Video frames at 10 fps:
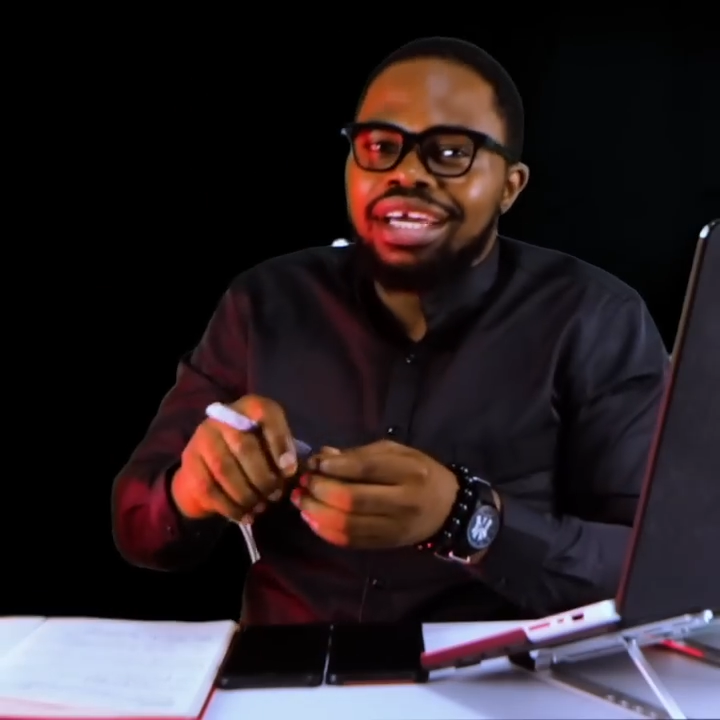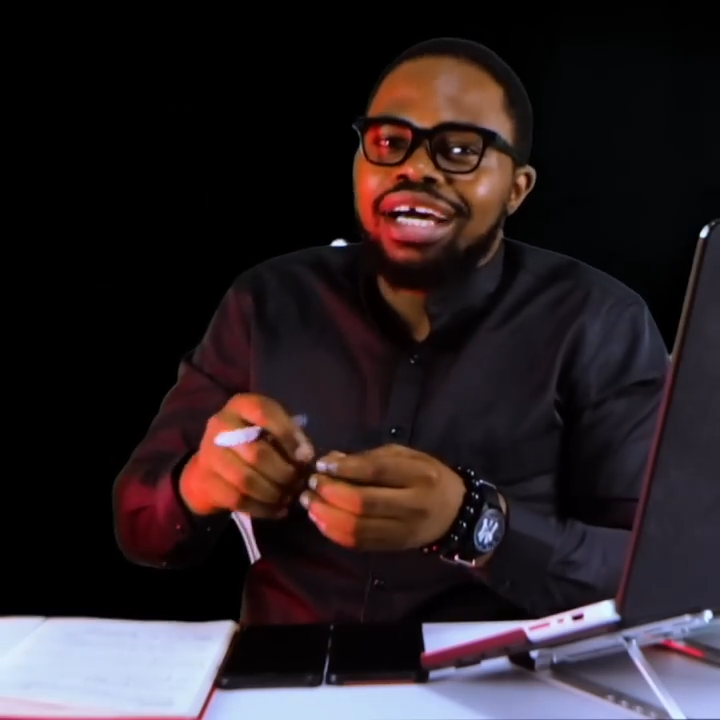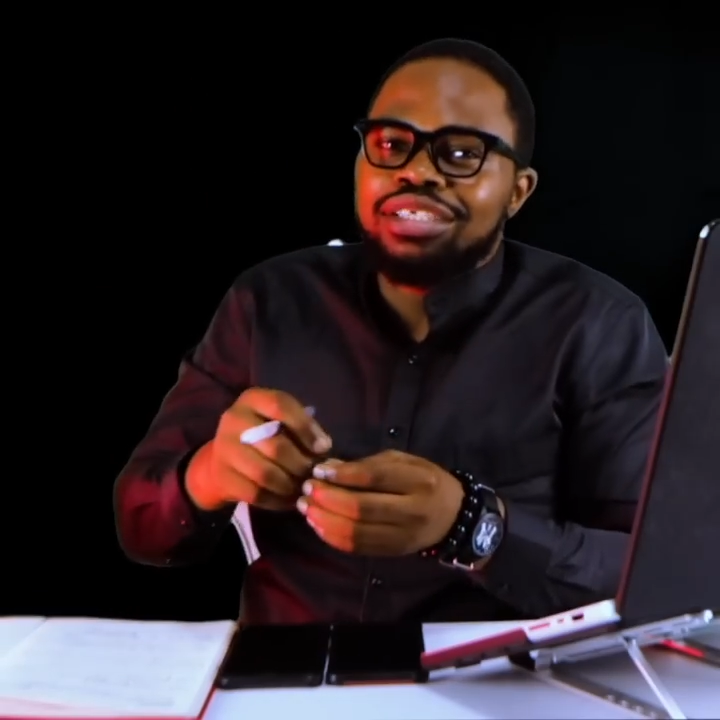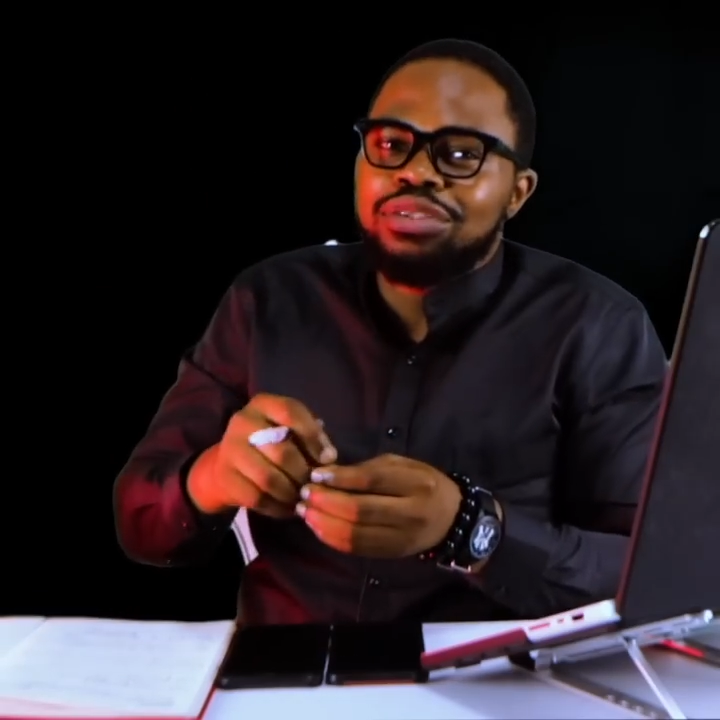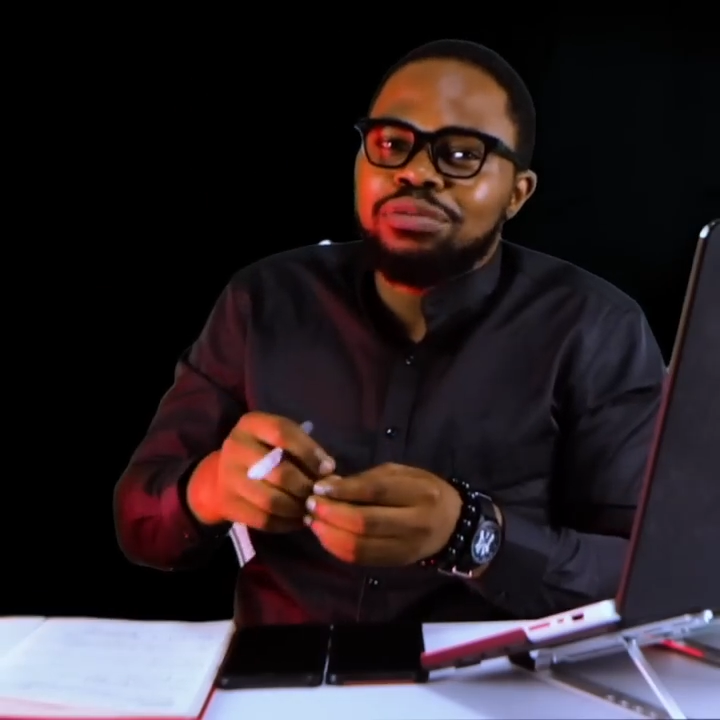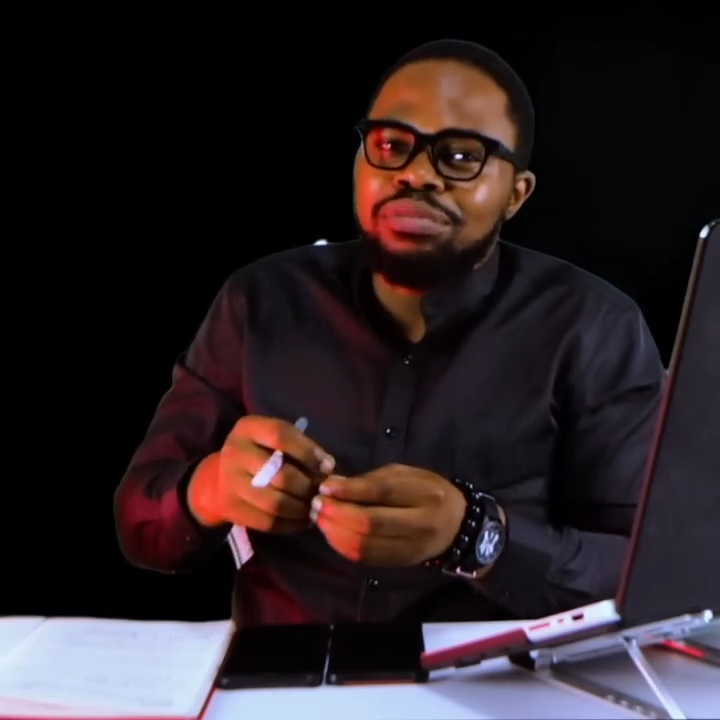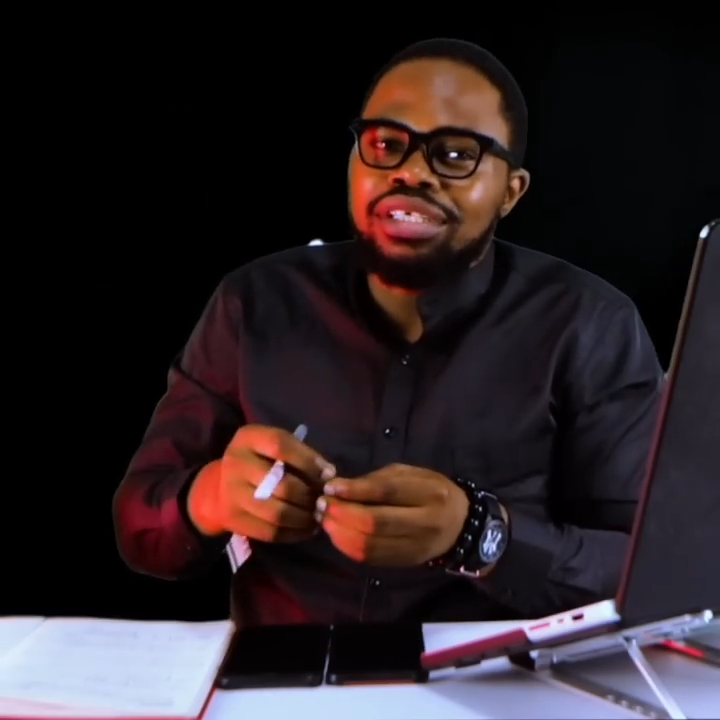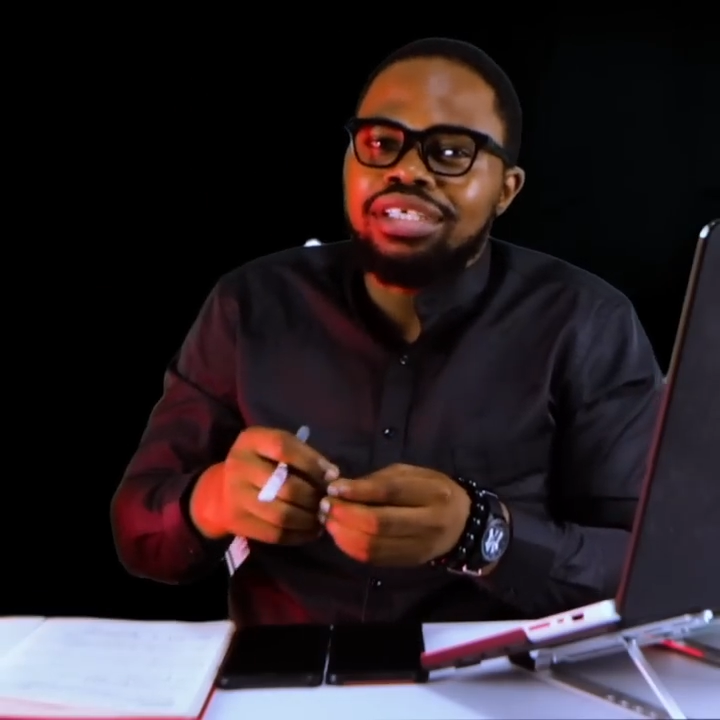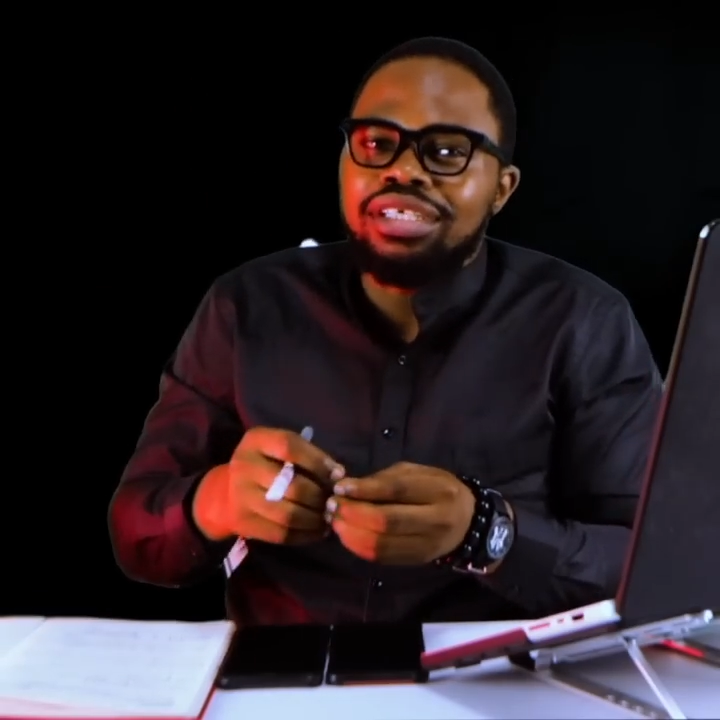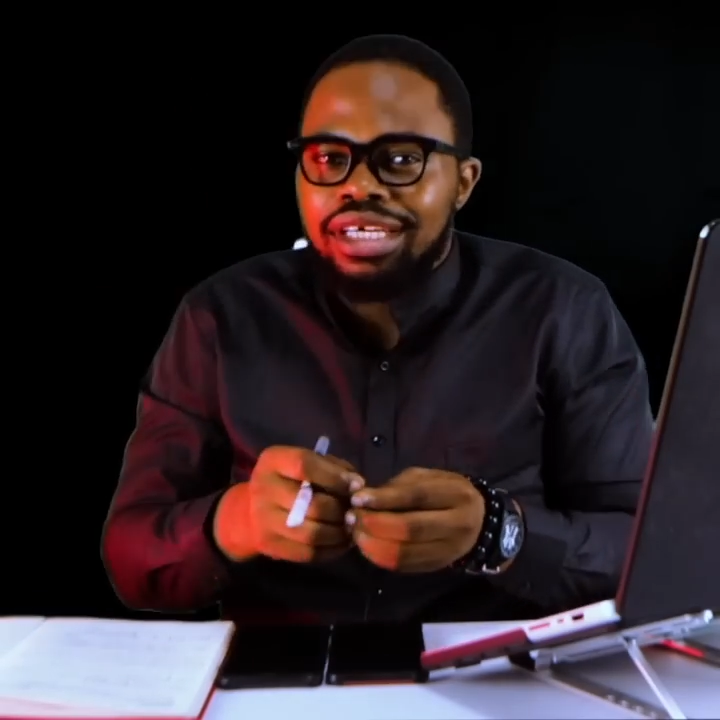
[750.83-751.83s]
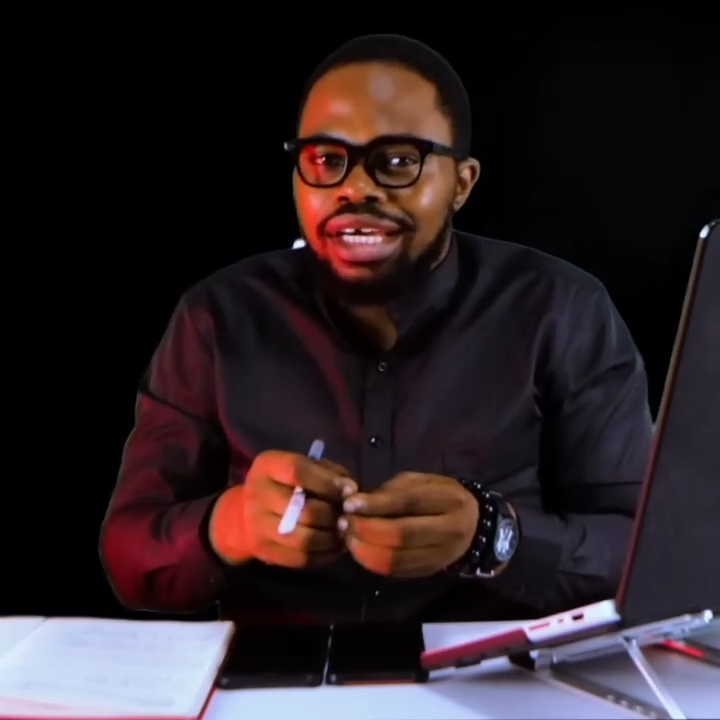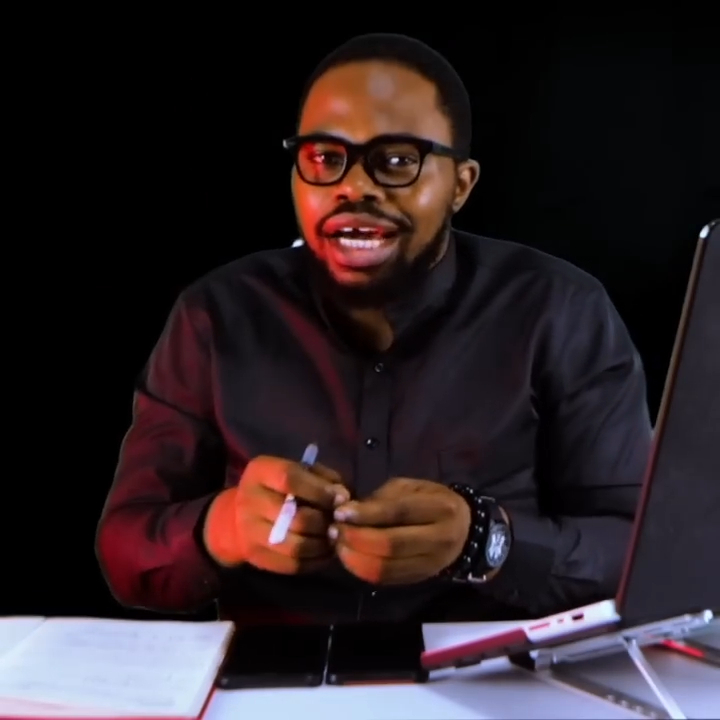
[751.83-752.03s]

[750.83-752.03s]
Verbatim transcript: has to be